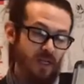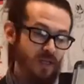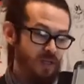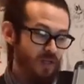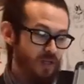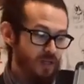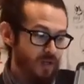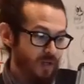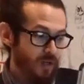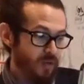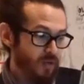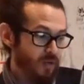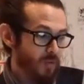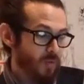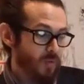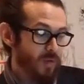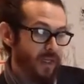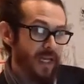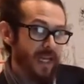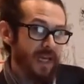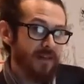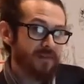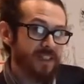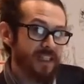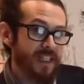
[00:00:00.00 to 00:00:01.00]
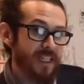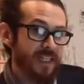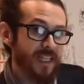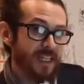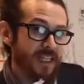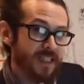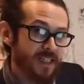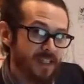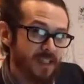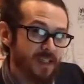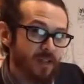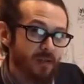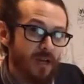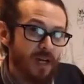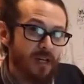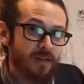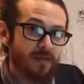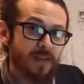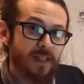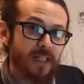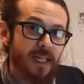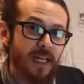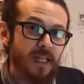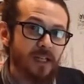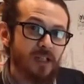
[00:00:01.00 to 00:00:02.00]
So we have to get instant
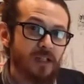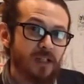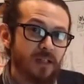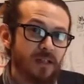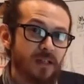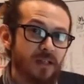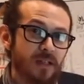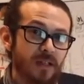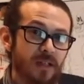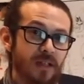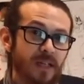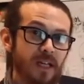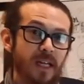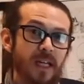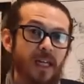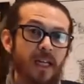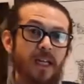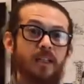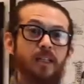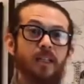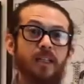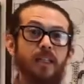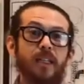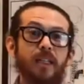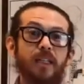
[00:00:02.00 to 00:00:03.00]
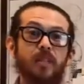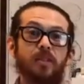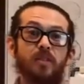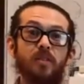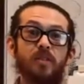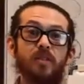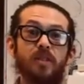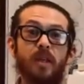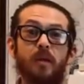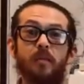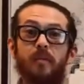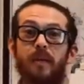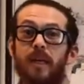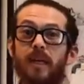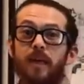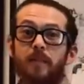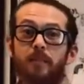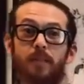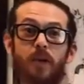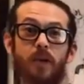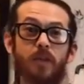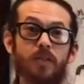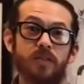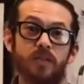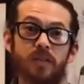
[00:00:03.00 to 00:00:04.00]
gratification leading to some
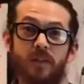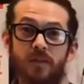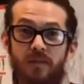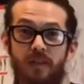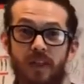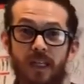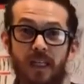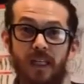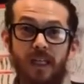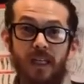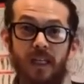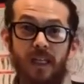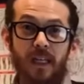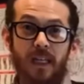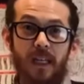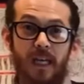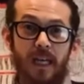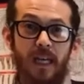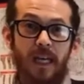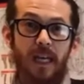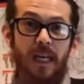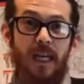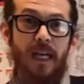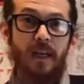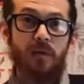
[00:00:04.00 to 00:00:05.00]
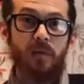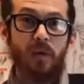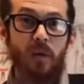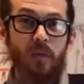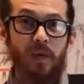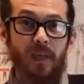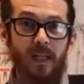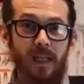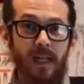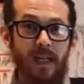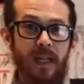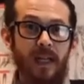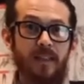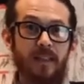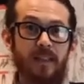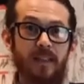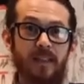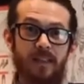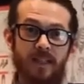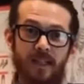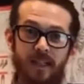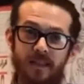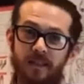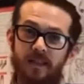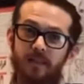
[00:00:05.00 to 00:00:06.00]
impulsive thing, and we realize
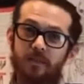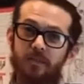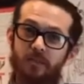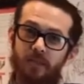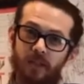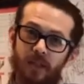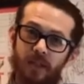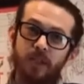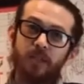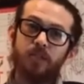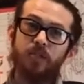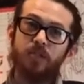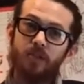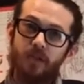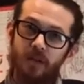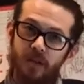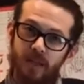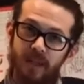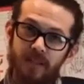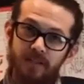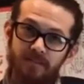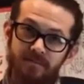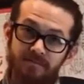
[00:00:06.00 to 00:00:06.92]
it doesn't bring joy.